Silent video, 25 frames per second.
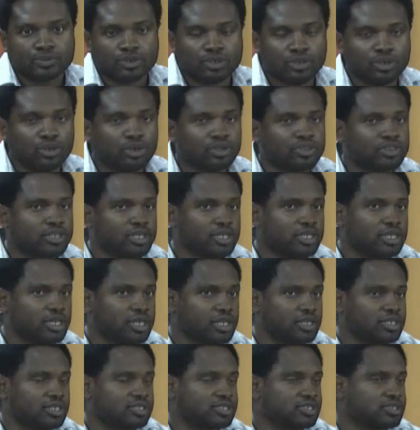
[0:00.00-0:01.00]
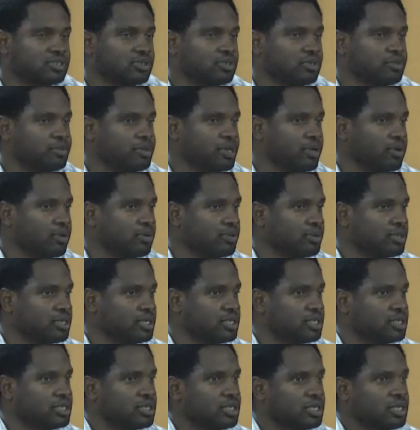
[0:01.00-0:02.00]
You're thinking this is going to be
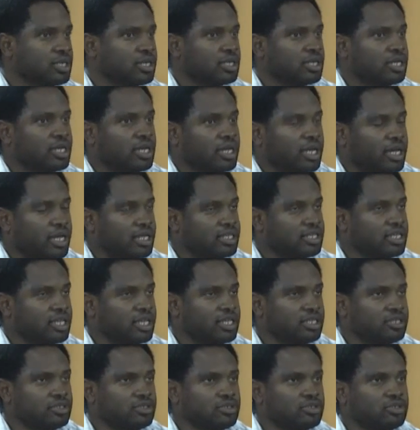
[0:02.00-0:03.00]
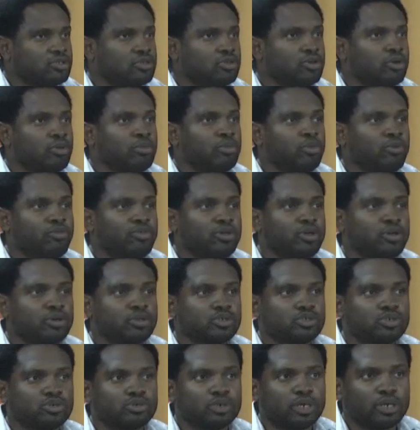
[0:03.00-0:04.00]
lonely. And then you're moving
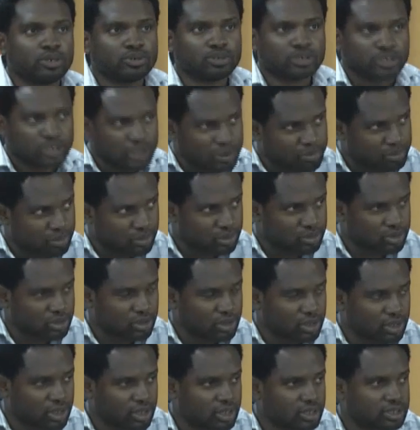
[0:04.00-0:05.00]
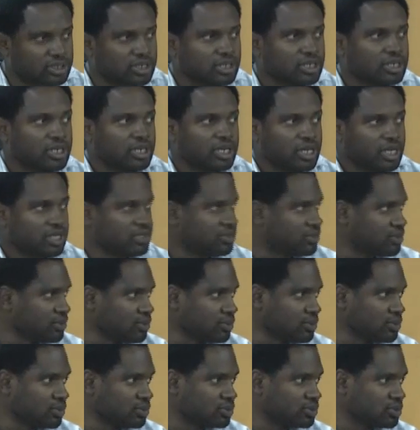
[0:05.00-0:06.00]
on to how she broke your heart and
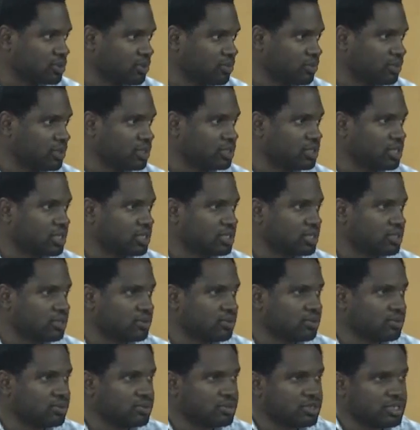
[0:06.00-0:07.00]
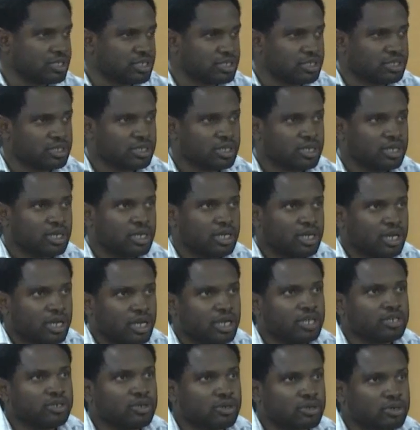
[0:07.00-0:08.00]
threw you somewhere dark and lonely.
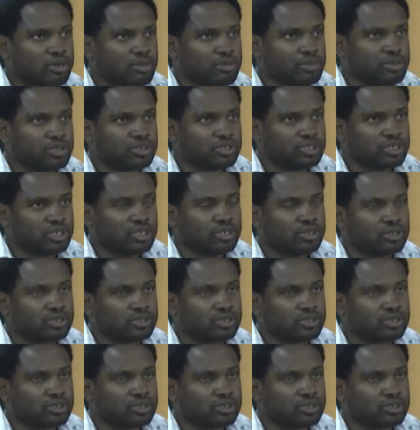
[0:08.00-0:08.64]
And you're coming to say